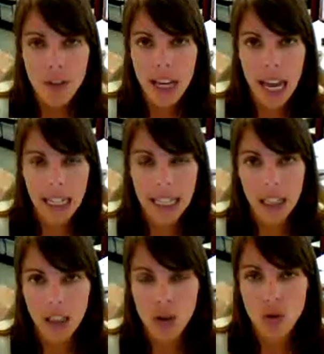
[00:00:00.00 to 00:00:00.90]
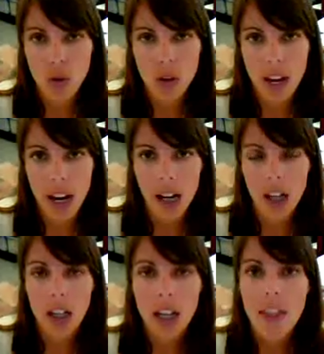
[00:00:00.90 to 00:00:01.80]
And if you can't get control
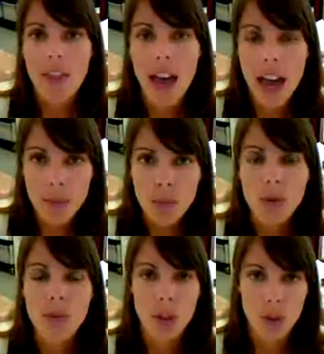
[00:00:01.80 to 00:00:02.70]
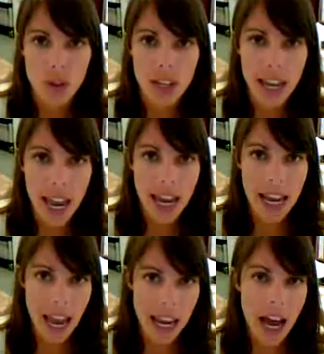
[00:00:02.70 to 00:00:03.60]
there, then move to the
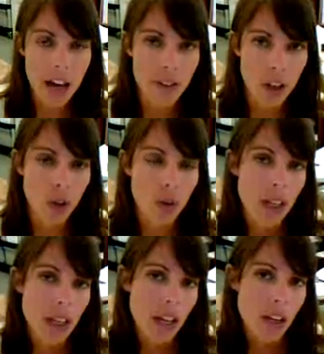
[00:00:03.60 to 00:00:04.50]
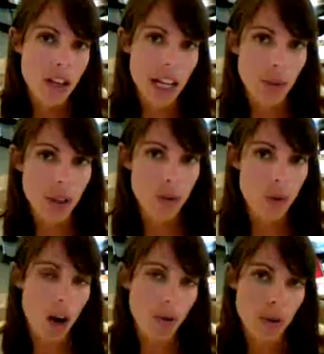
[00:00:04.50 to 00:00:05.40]
KAFO. So that's
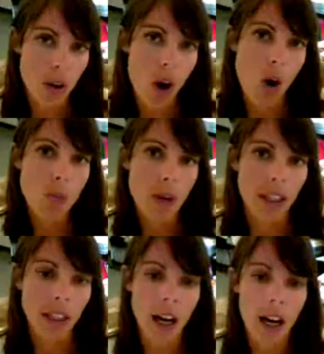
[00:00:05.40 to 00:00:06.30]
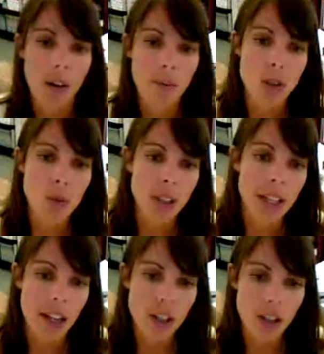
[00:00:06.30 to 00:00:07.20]
what I was hoping
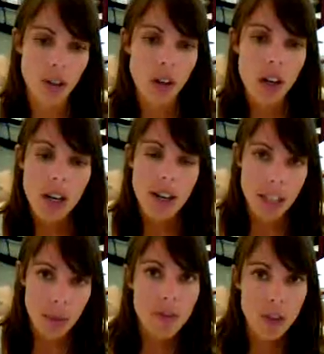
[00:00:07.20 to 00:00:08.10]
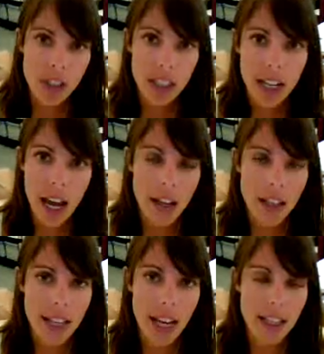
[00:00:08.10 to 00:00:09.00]
you would get to. Some of you did
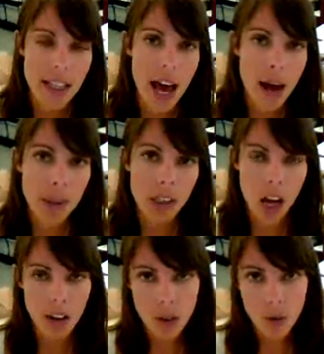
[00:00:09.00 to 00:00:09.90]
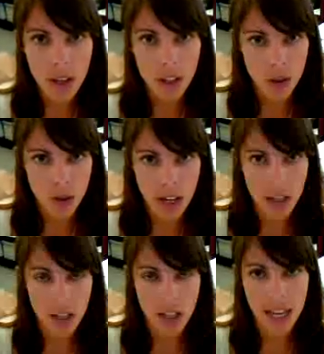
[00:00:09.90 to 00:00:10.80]
get to that, but a lot of you went
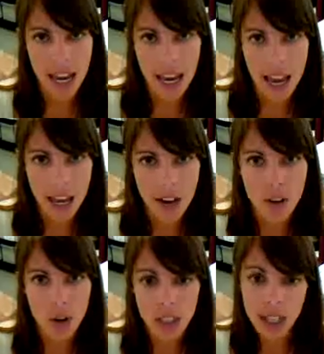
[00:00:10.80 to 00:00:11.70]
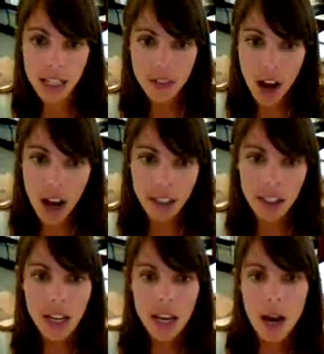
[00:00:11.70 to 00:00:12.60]
straight to the KAFOs, and that's
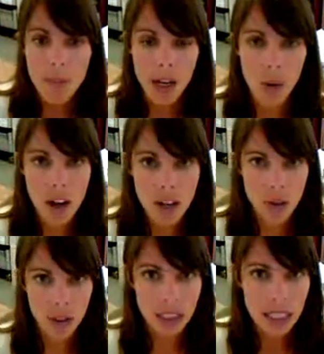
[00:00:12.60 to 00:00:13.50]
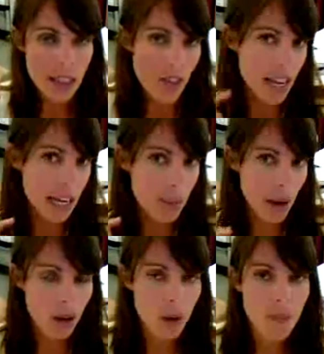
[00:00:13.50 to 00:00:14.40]
fine, but I want you to at least
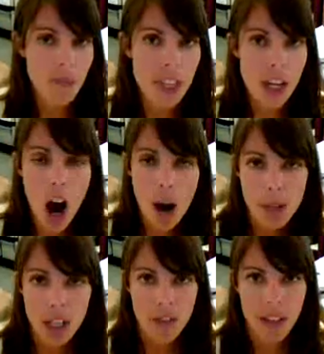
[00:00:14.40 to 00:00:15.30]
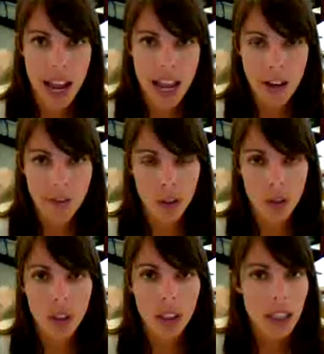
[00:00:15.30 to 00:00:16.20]
think about the option of an
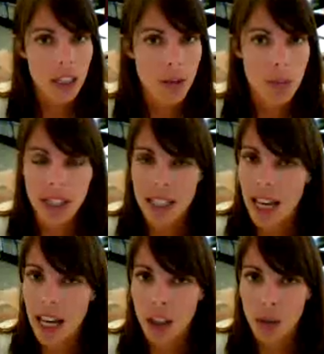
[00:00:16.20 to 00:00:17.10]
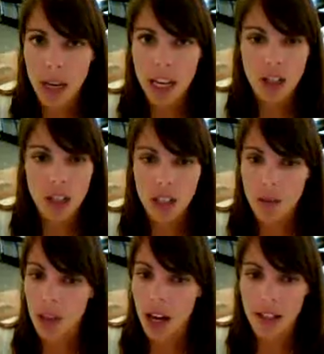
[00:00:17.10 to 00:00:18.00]
AFO, because again, your
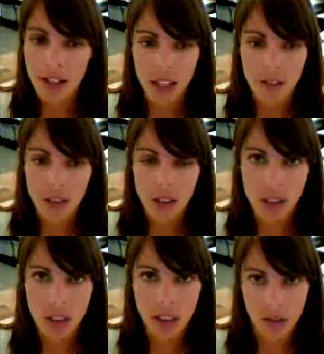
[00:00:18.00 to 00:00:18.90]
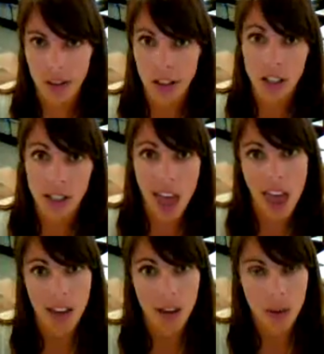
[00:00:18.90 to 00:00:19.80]
patient's compliance levels is
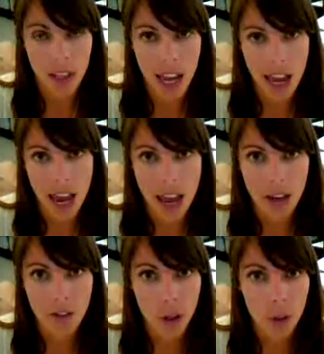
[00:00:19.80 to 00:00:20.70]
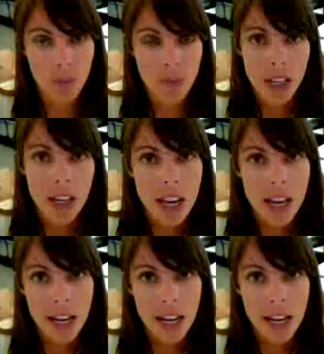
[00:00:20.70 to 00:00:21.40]
going to tank with a KAFO.